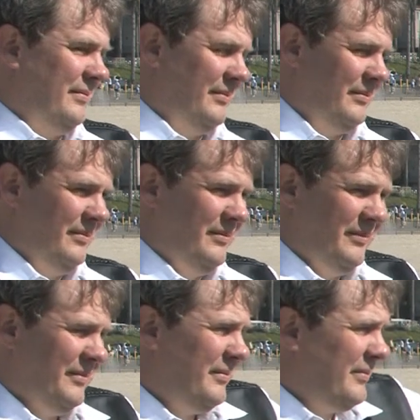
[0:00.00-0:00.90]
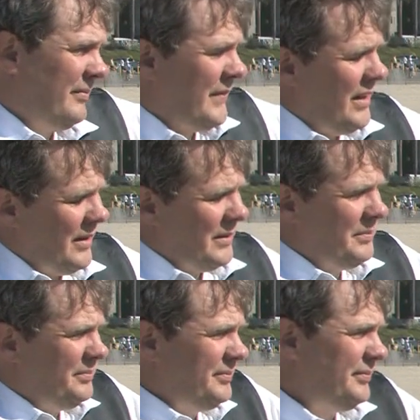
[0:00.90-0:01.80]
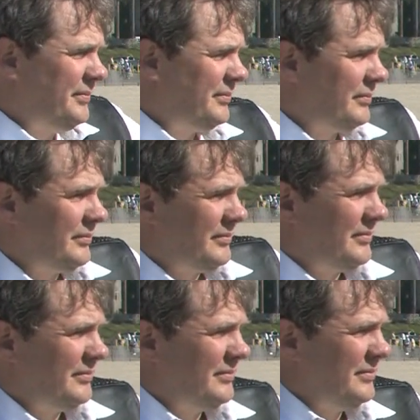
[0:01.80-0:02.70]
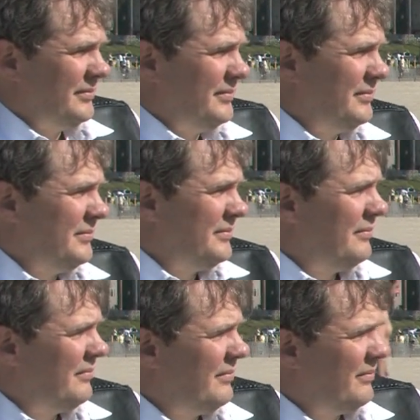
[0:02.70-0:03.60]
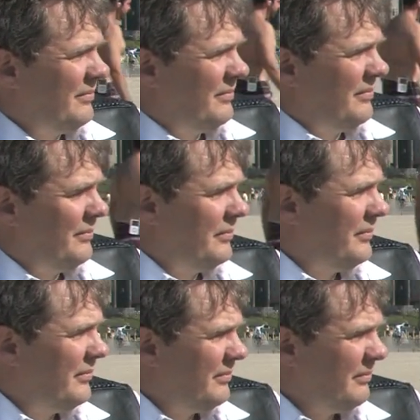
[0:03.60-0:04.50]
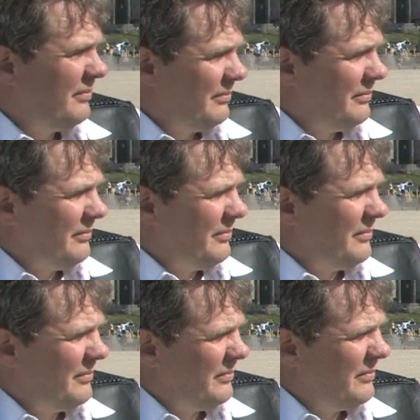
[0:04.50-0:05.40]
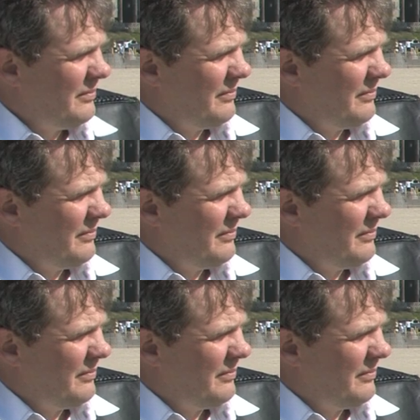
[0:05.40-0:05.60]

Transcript: No words are spoken by the person on screen.